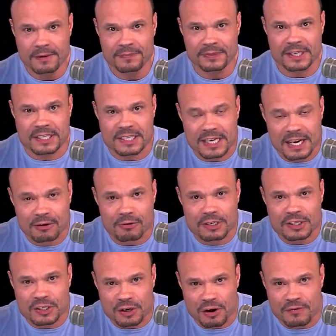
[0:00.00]
the Secret
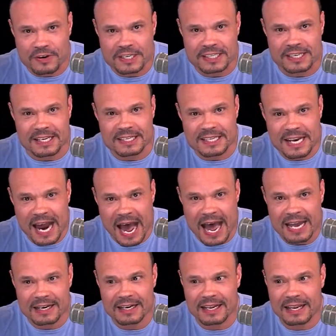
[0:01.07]
Service does
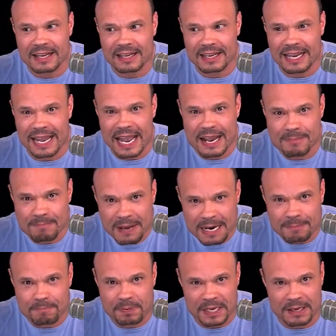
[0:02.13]
not
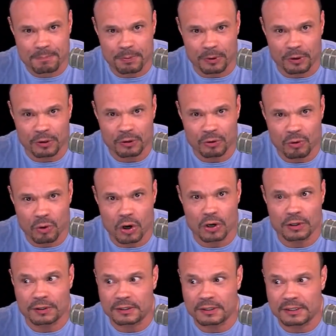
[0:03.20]
admit people
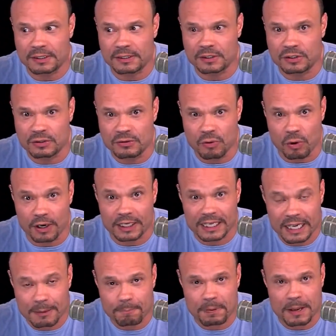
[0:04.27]
or
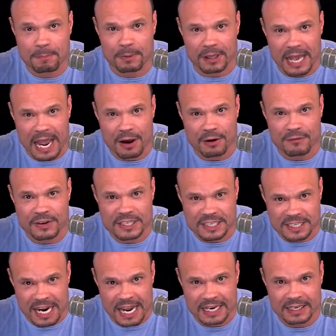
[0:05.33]
keep people out of a
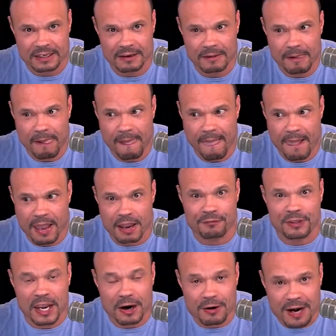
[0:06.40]
site if
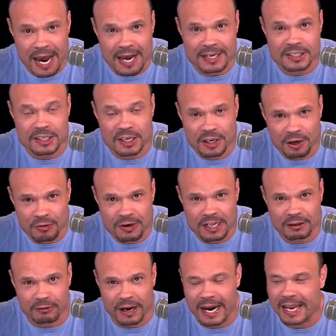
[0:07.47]
they are not a security
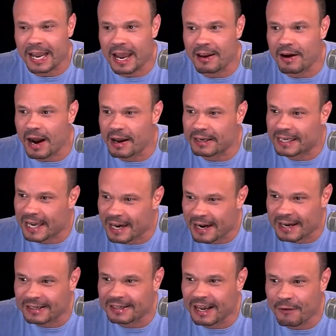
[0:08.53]
threat. I
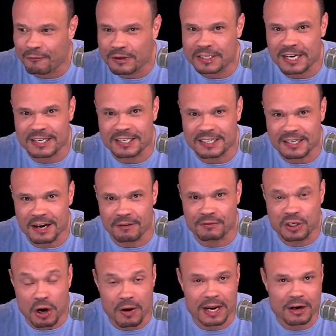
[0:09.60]
cannot emphasize this enough.
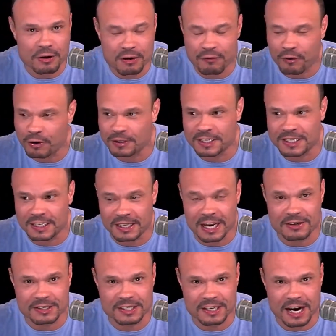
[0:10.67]
Joe, I know you've heard this
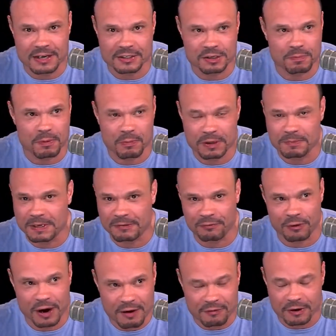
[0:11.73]
1,000 times. You've been with me
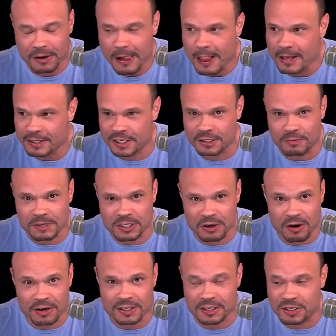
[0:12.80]
forever since we
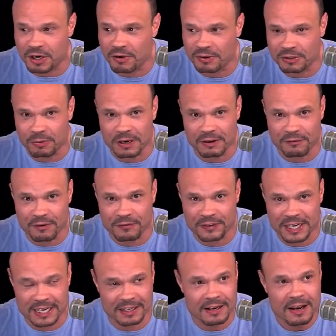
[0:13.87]
started the show in
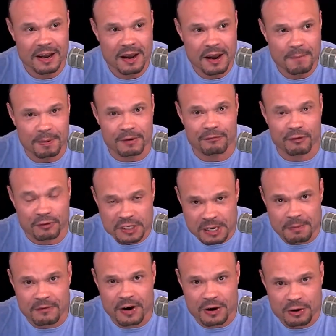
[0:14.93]
2015. But for
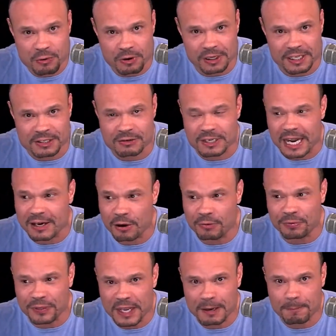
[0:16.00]
some of our newer listeners, I
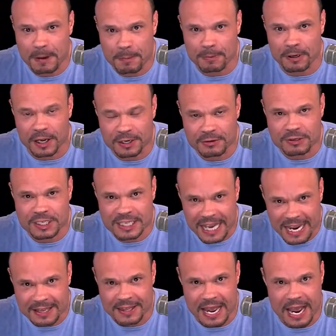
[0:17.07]
don't think people
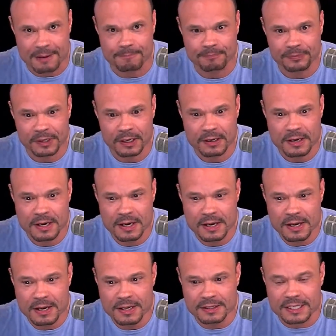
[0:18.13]
understand that.
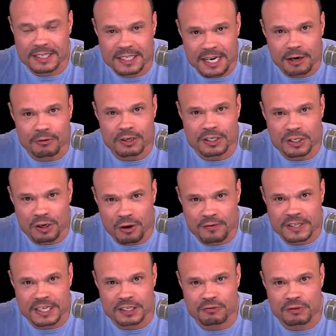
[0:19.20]
The Secret
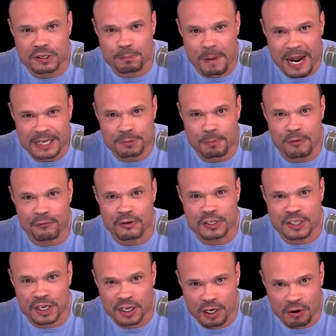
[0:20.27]
Service is responsible for
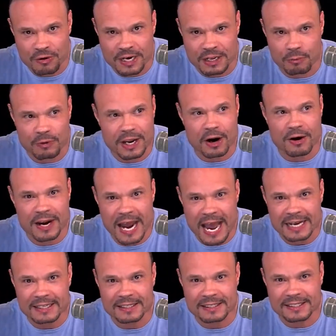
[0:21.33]
security. We are
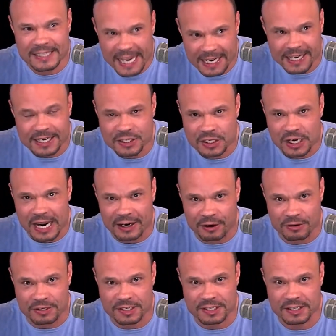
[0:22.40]
not ticket
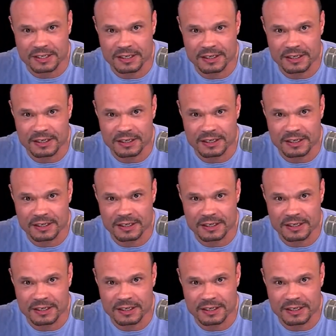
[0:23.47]
checkers.